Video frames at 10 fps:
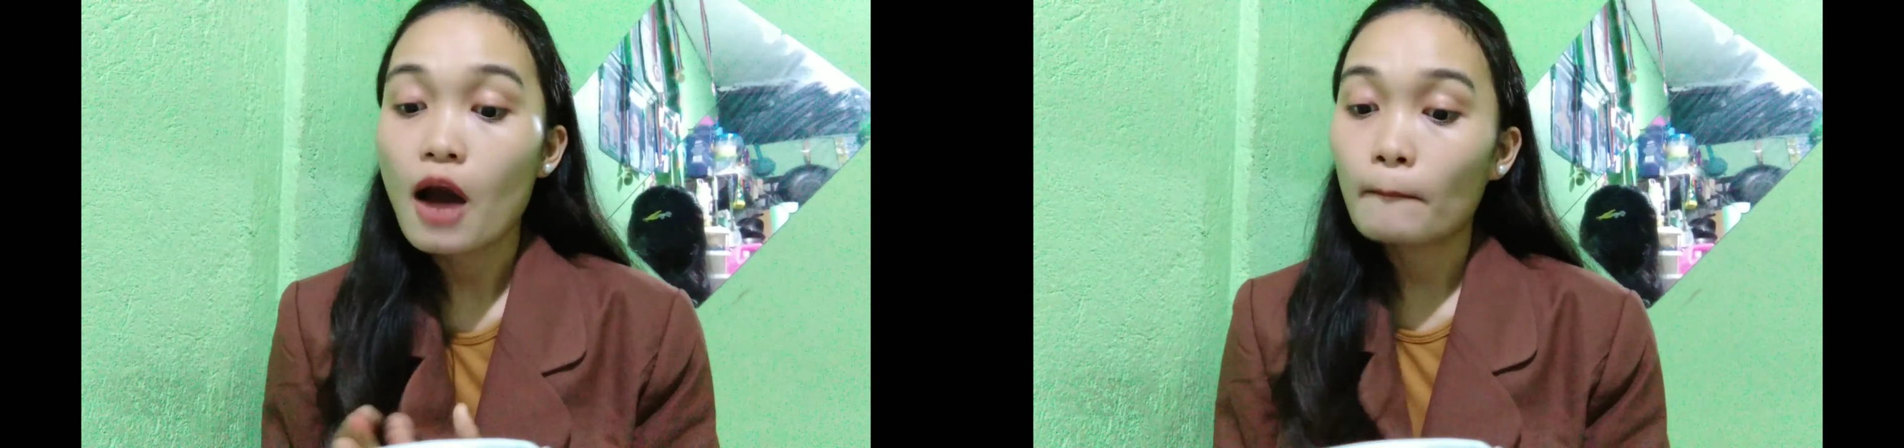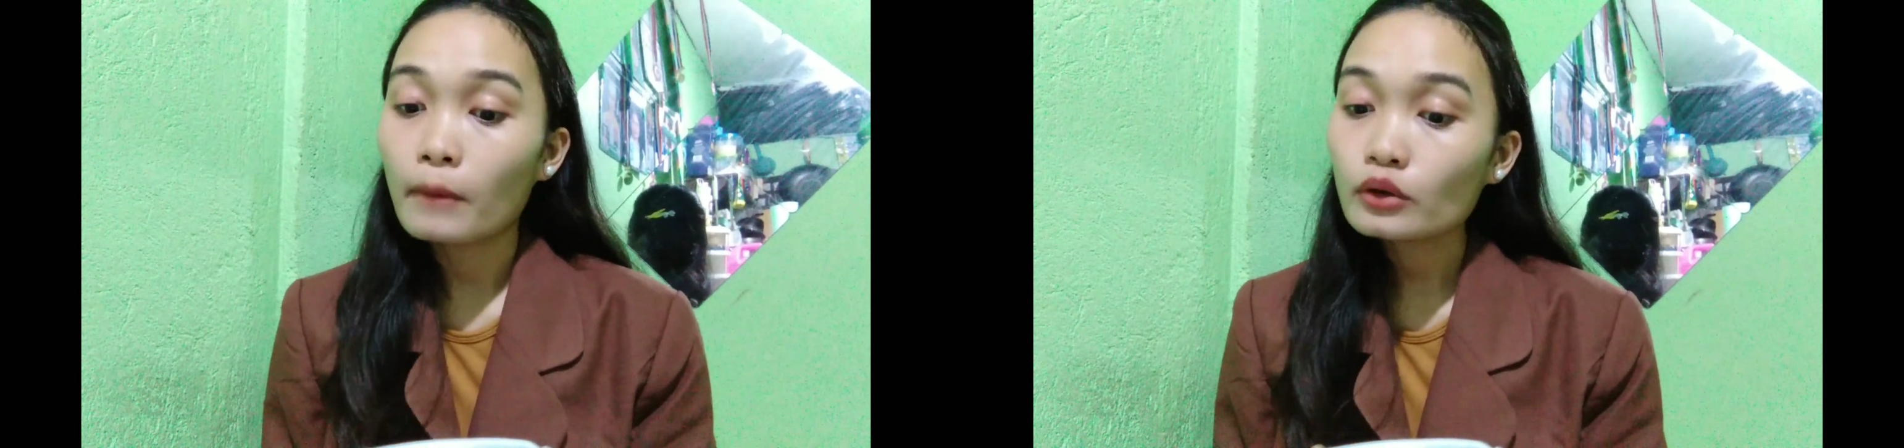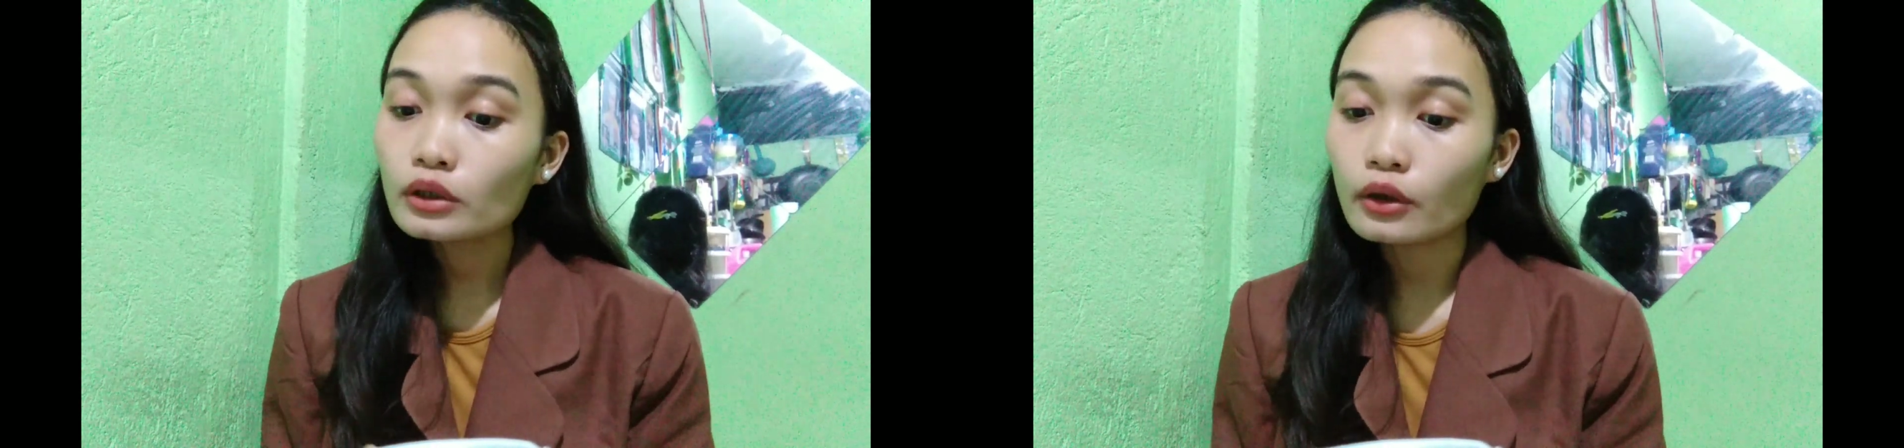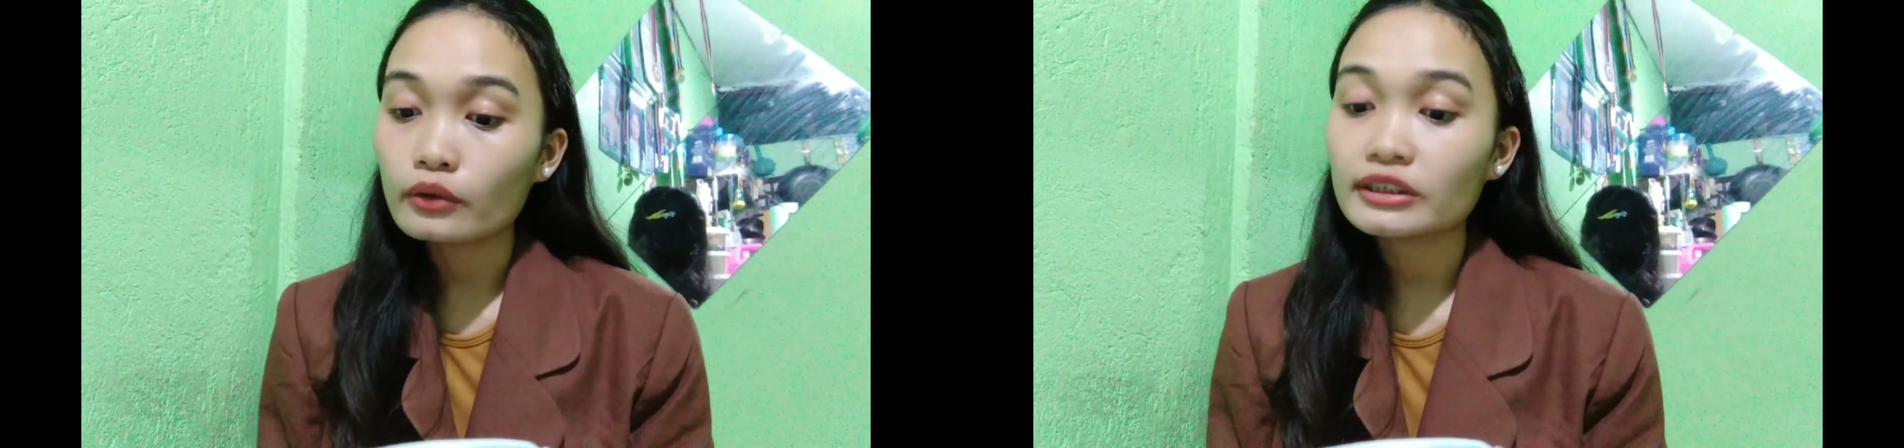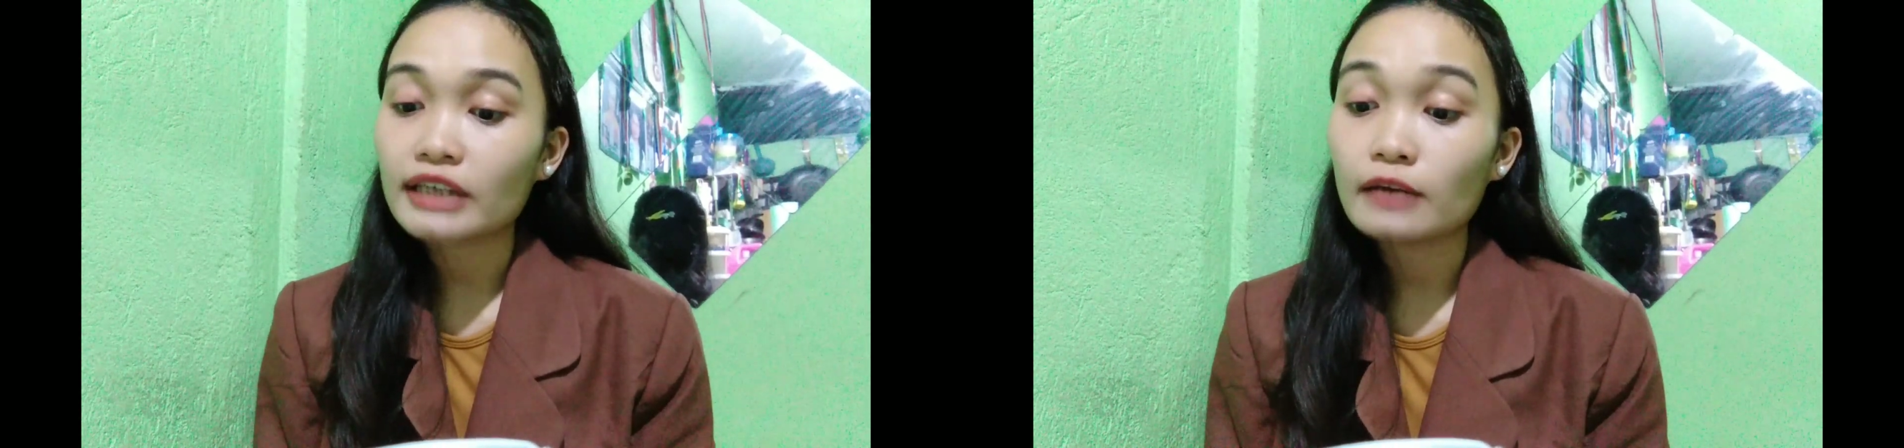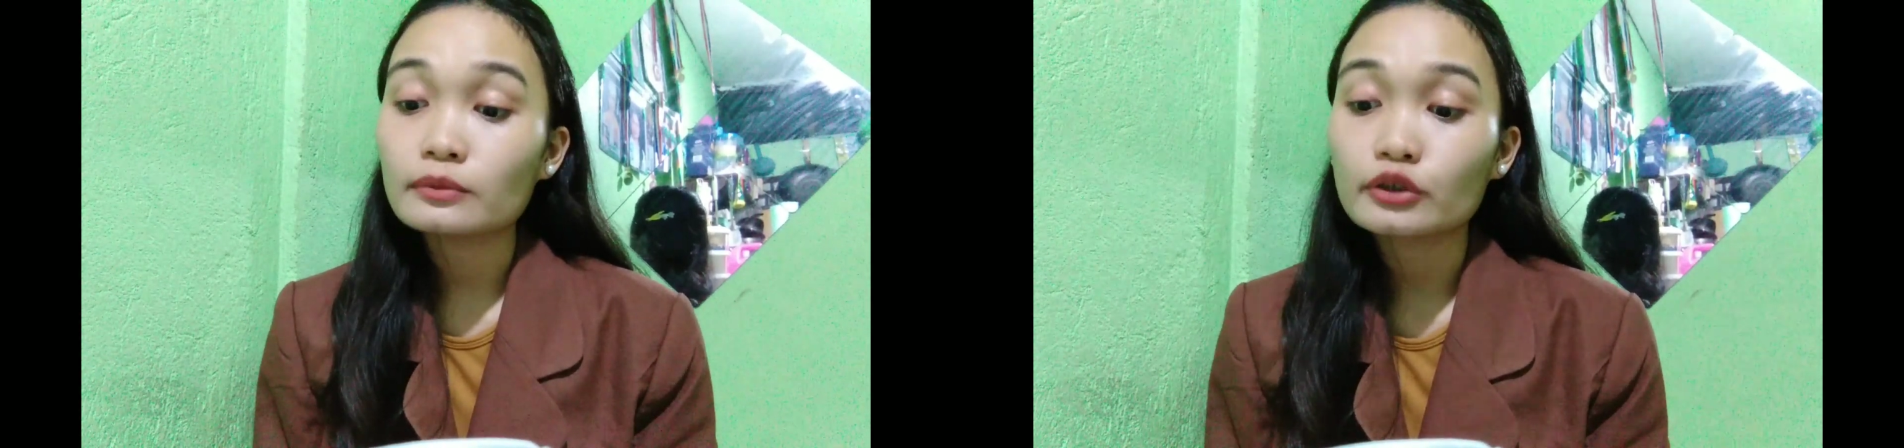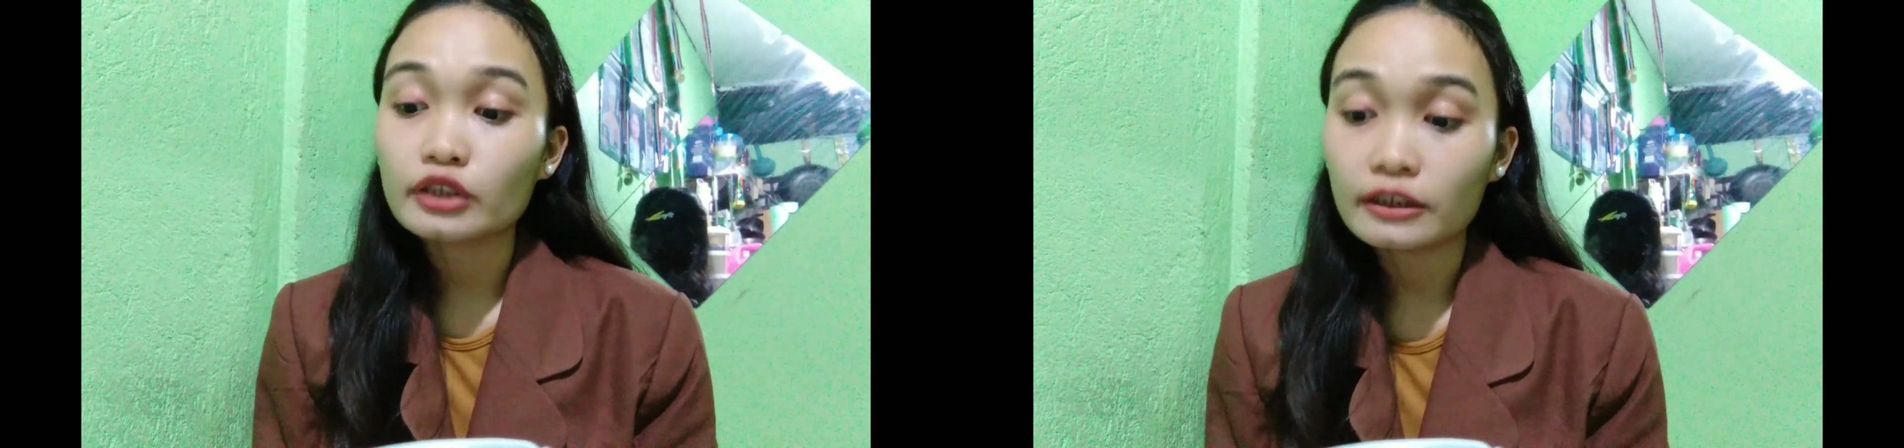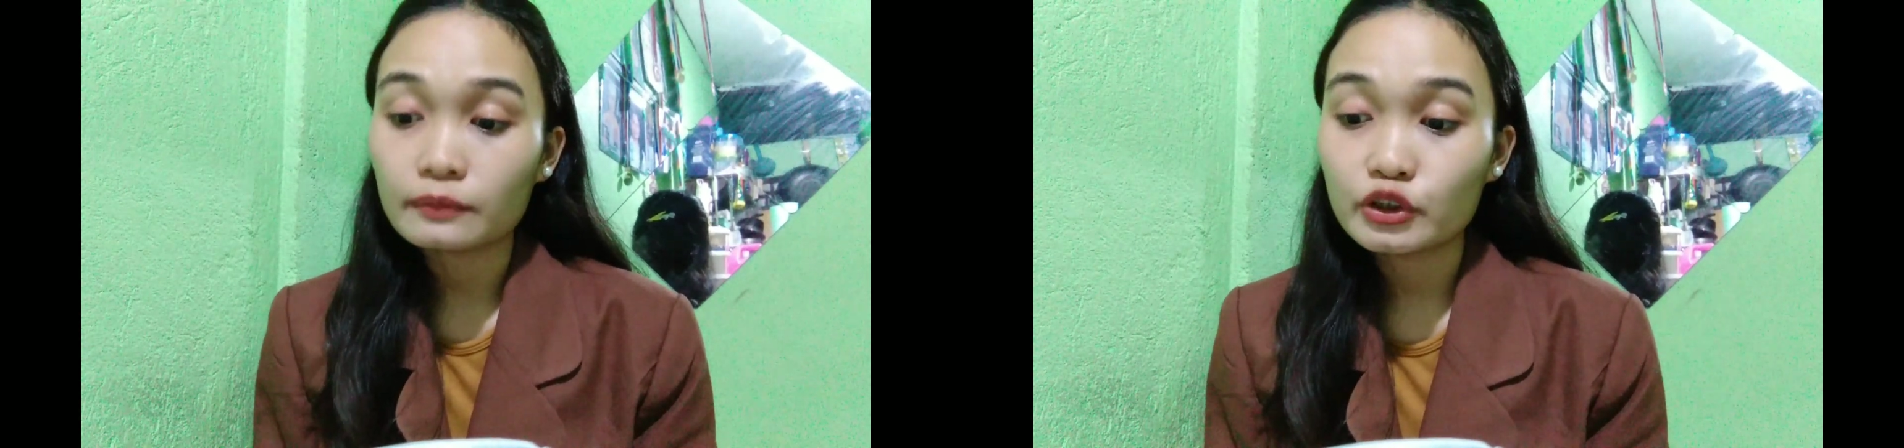Both laws aim to keep